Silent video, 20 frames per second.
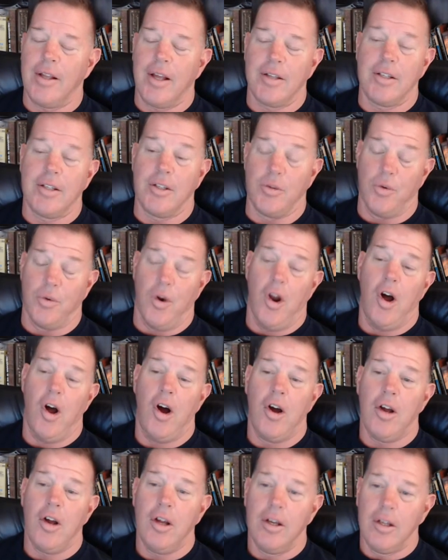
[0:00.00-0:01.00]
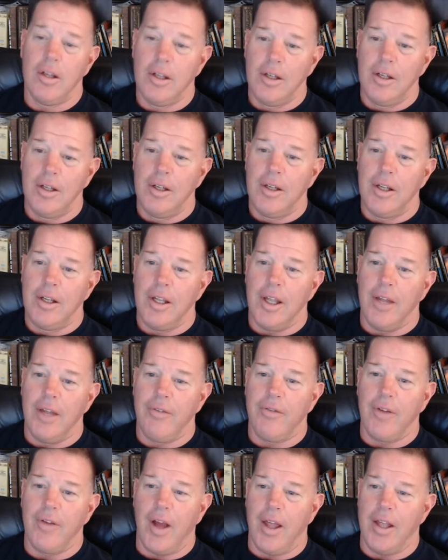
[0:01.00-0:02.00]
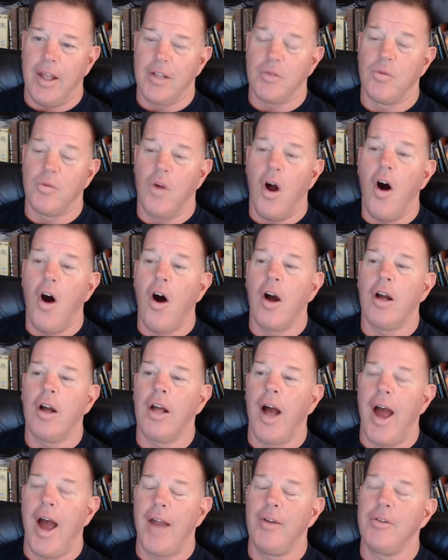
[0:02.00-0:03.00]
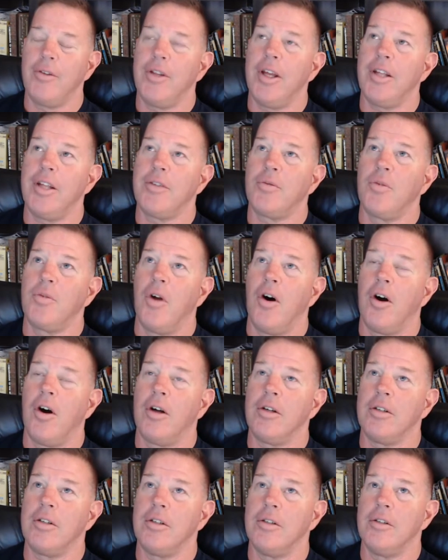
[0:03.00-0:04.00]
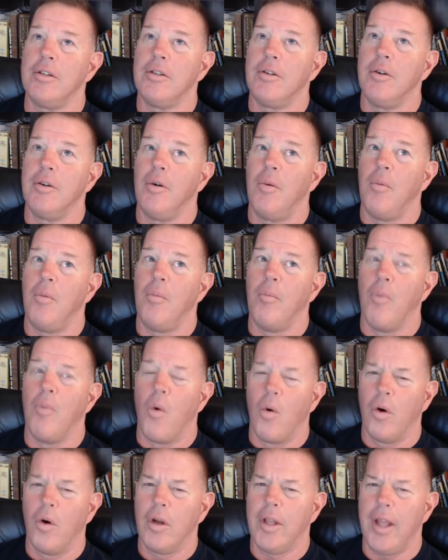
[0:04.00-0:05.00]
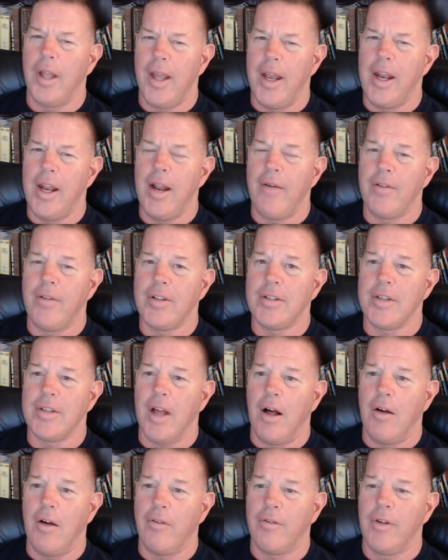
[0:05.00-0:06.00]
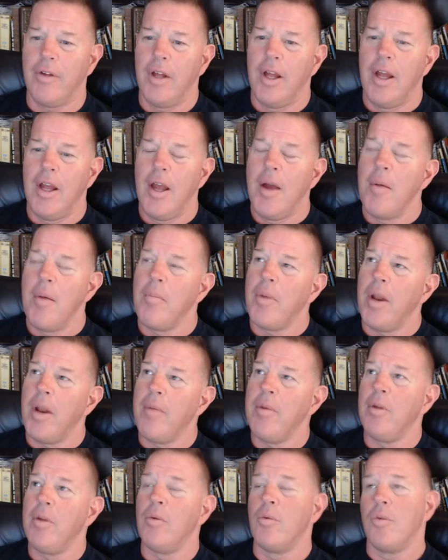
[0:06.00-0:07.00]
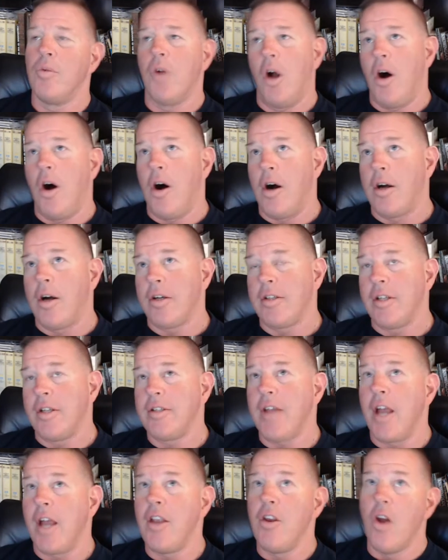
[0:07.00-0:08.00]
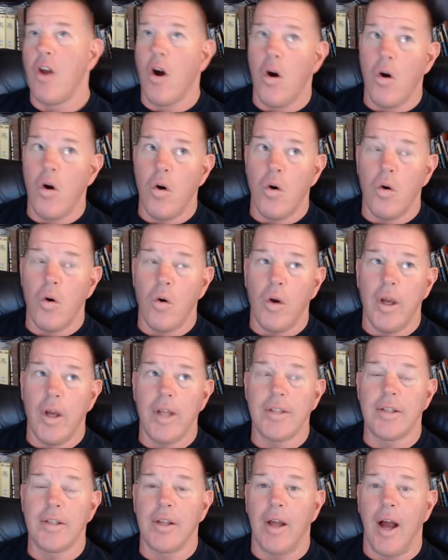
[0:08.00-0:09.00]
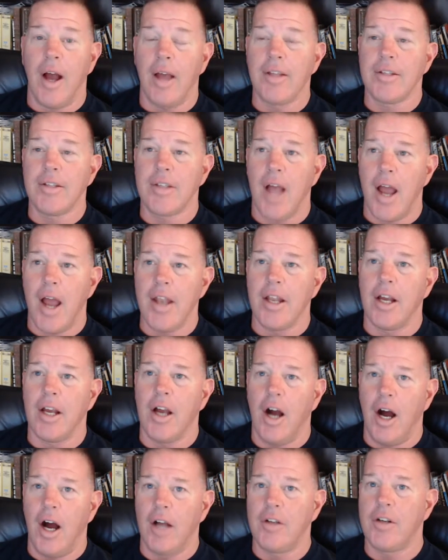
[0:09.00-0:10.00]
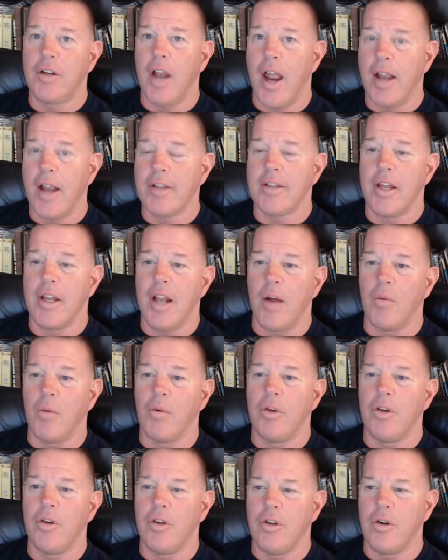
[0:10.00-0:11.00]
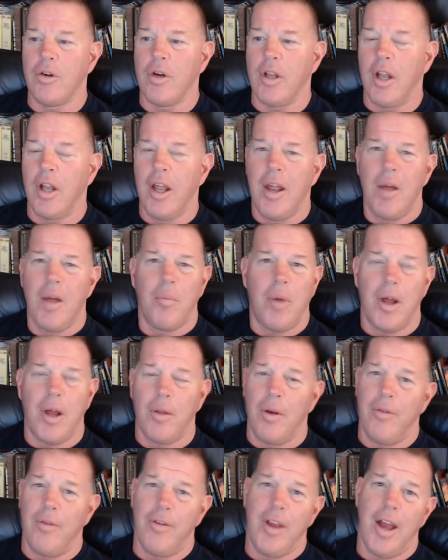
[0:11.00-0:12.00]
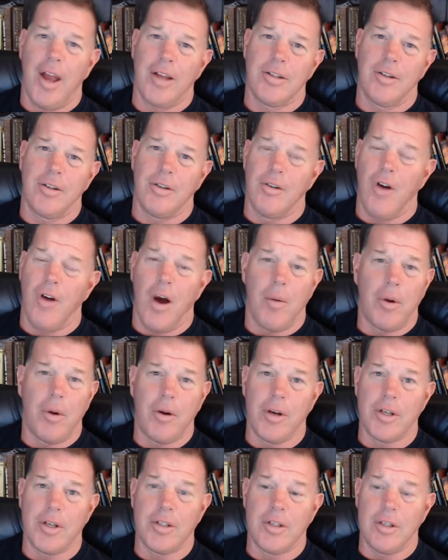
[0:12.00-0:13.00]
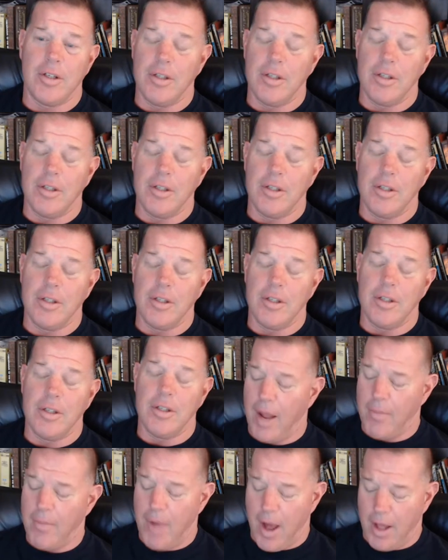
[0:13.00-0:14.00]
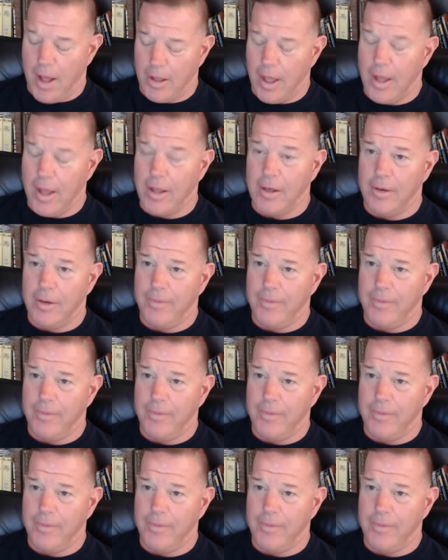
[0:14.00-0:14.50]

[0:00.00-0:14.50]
it's wrong. If it's wrong, I don't think it's wrong morally in and of itself, but I mean wrong since I know I signed a contract saying I wouldn't do it. By the way, if you guys don't know, I'm a Christian, and I'm not like